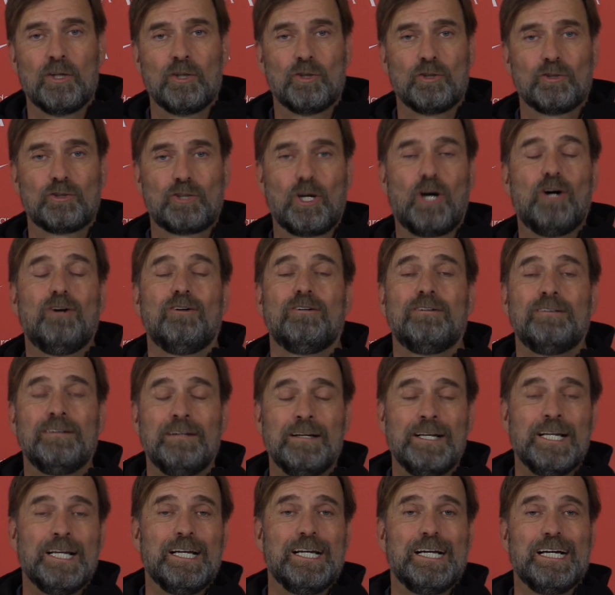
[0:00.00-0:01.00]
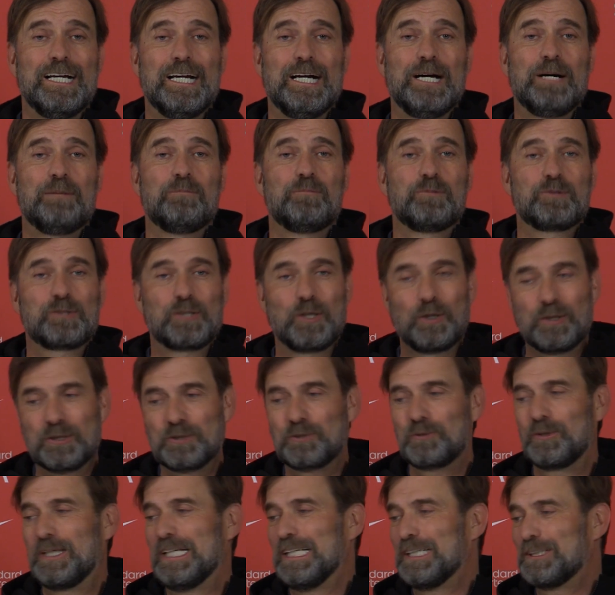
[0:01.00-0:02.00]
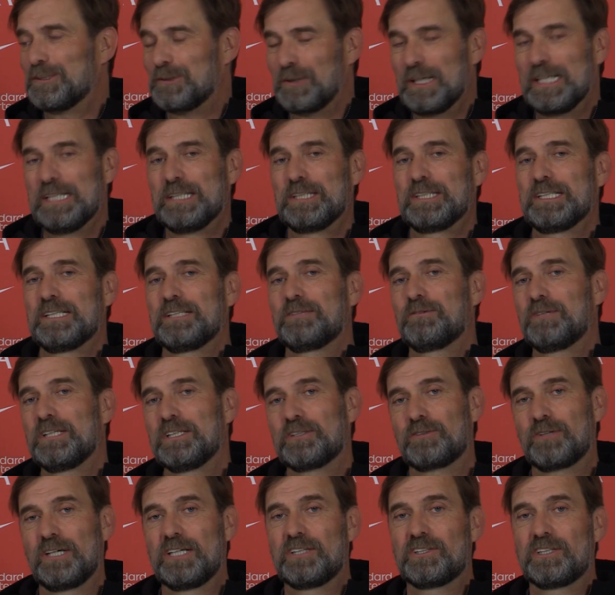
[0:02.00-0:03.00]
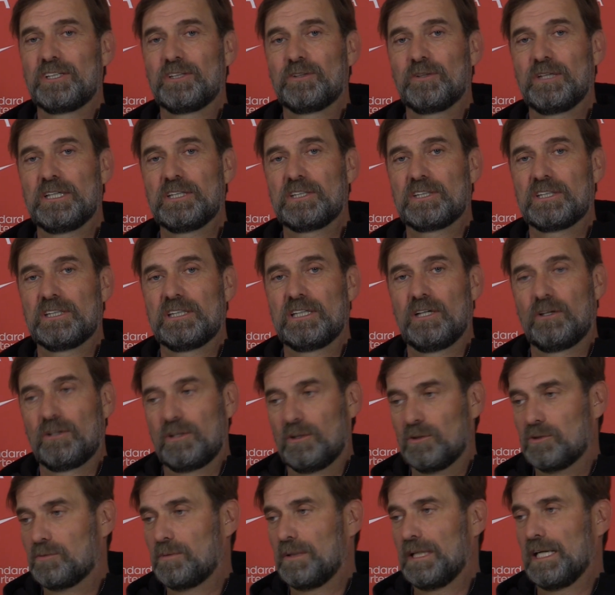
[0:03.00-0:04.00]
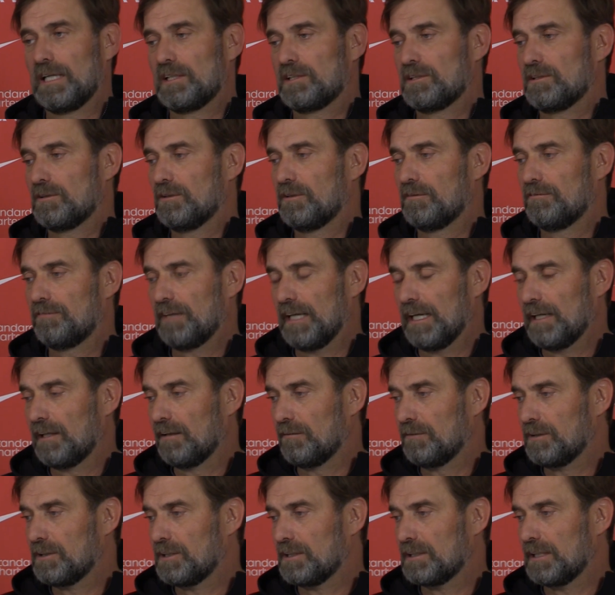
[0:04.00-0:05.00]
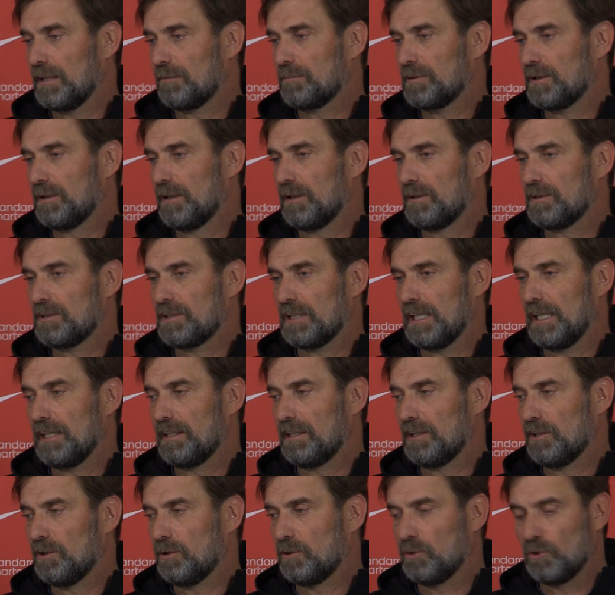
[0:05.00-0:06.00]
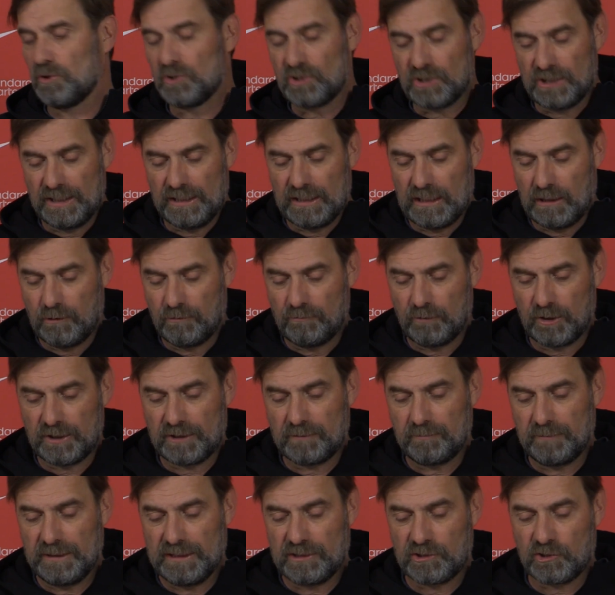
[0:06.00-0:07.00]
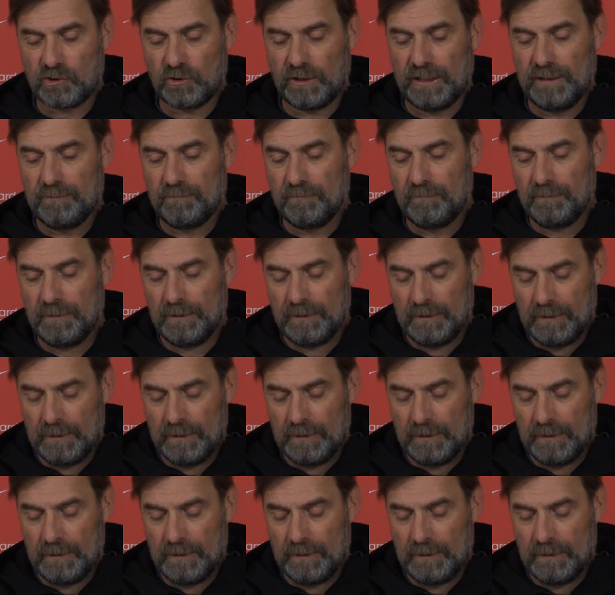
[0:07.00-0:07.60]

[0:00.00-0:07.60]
So it's really strange. It's a really strange situation. Now it goes with us to the final, which is absolutely outstanding. You could see how what it means to him.